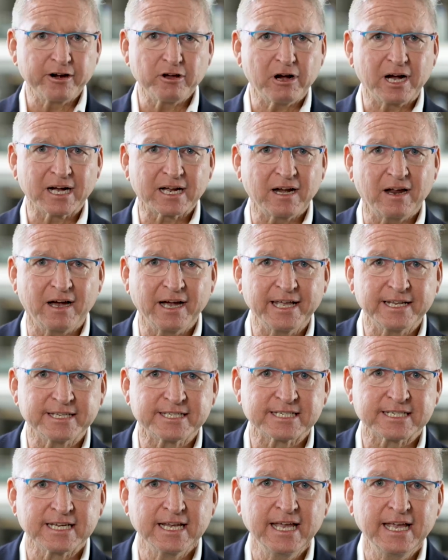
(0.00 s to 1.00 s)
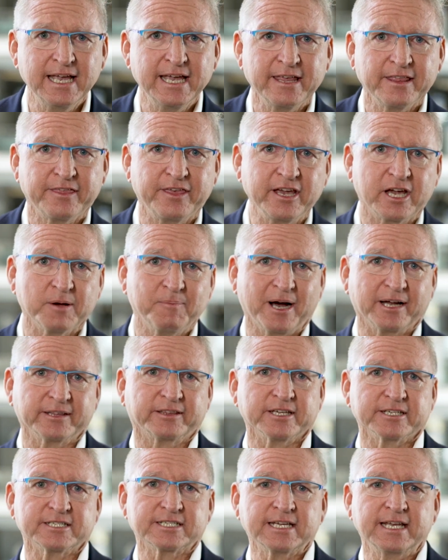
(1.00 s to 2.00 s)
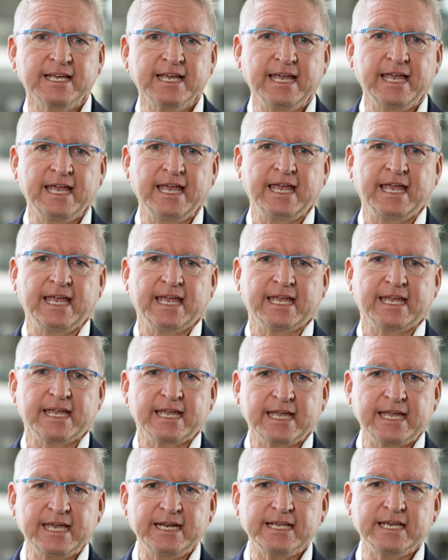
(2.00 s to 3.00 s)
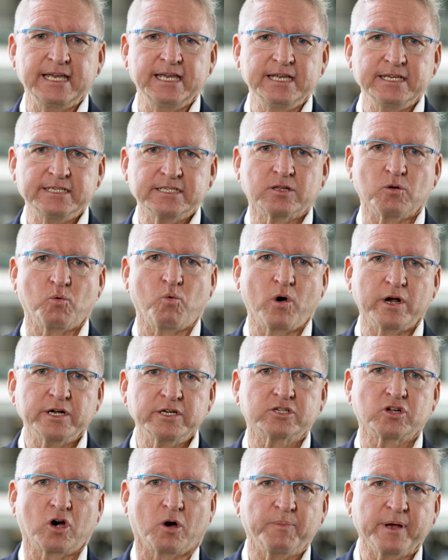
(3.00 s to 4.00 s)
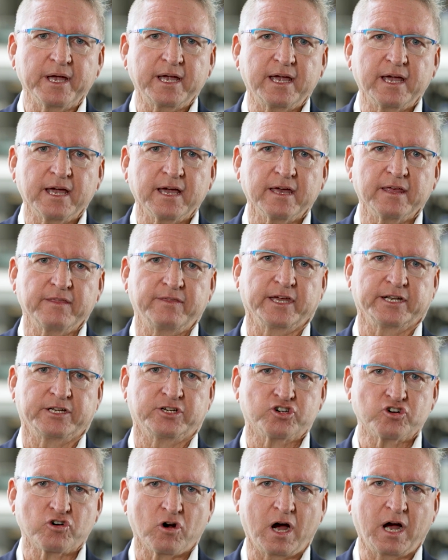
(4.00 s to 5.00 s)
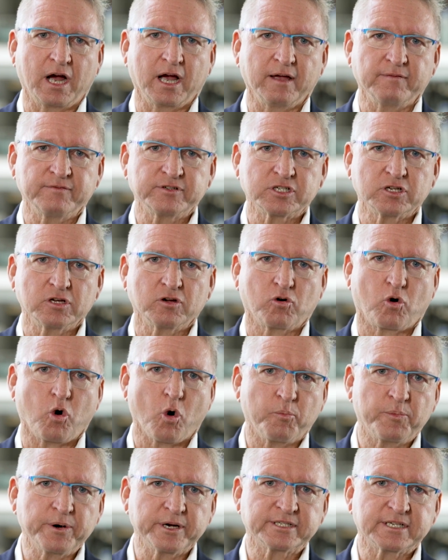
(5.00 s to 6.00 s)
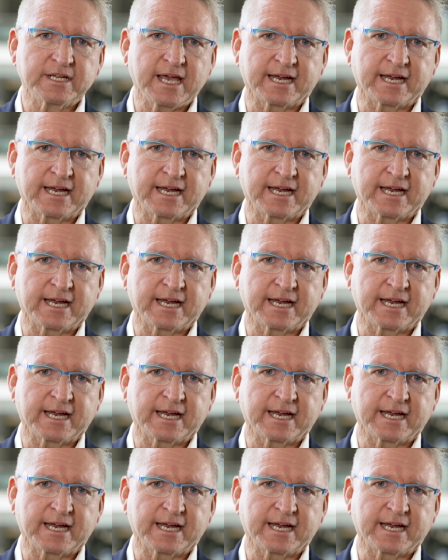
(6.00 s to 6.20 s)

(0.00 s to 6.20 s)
do our clients think about this? It is the one topic that drives corporate